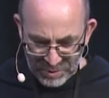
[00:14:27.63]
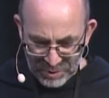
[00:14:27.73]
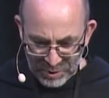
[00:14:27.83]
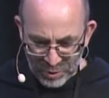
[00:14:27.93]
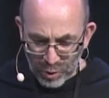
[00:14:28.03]

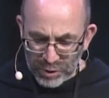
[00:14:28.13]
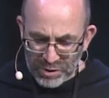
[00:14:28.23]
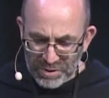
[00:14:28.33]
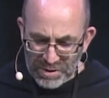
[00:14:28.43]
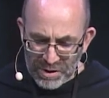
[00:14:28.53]
And
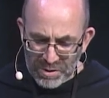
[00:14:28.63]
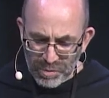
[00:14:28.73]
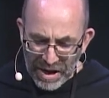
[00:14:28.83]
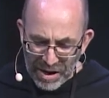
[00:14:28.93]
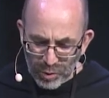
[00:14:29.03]
Origen says,
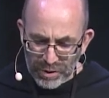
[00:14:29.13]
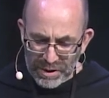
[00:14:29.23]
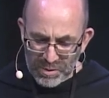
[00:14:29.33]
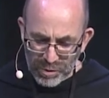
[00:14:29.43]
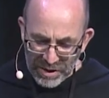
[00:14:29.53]
power
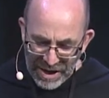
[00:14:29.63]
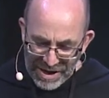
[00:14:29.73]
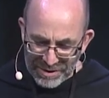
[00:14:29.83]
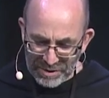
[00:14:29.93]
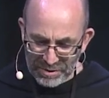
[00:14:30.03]
has been
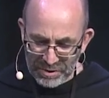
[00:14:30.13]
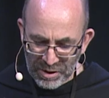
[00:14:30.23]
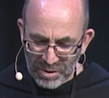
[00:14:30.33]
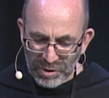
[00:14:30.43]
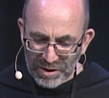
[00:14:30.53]
added
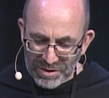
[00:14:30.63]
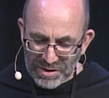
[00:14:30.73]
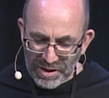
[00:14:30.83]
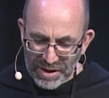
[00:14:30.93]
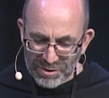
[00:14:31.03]
because
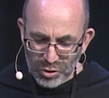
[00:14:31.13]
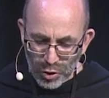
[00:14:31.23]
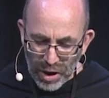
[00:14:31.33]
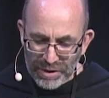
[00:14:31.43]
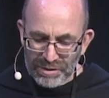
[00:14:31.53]
he has
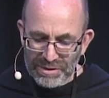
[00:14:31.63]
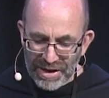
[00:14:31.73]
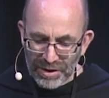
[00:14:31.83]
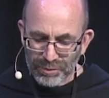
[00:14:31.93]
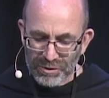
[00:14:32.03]
trodden
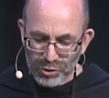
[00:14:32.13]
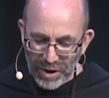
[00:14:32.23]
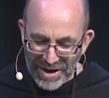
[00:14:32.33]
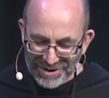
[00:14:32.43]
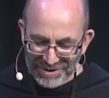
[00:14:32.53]
down the
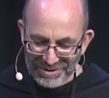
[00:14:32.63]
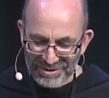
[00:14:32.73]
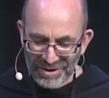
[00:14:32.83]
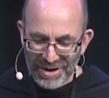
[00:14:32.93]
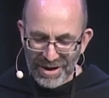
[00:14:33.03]
dragon
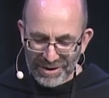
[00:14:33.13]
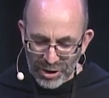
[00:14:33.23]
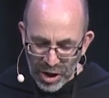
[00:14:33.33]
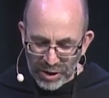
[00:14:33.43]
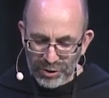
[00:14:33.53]
and
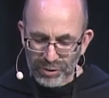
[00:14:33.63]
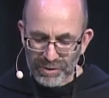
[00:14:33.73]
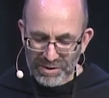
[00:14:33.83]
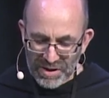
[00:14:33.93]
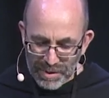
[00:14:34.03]
conquered
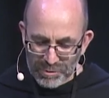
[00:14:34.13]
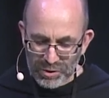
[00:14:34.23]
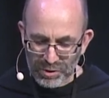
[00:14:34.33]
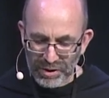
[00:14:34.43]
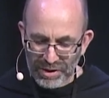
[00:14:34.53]
the
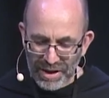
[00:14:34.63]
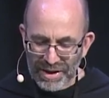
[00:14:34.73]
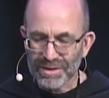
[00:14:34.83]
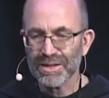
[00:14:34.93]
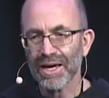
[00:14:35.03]
tempter in
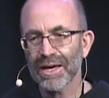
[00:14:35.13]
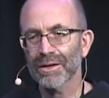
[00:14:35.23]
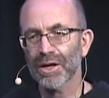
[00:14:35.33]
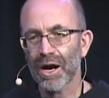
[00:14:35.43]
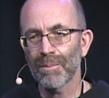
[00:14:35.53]

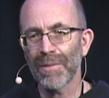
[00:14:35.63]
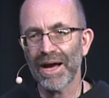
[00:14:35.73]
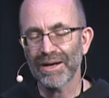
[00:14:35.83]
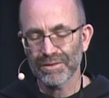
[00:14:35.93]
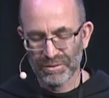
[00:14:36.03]
hand-to-hand combat.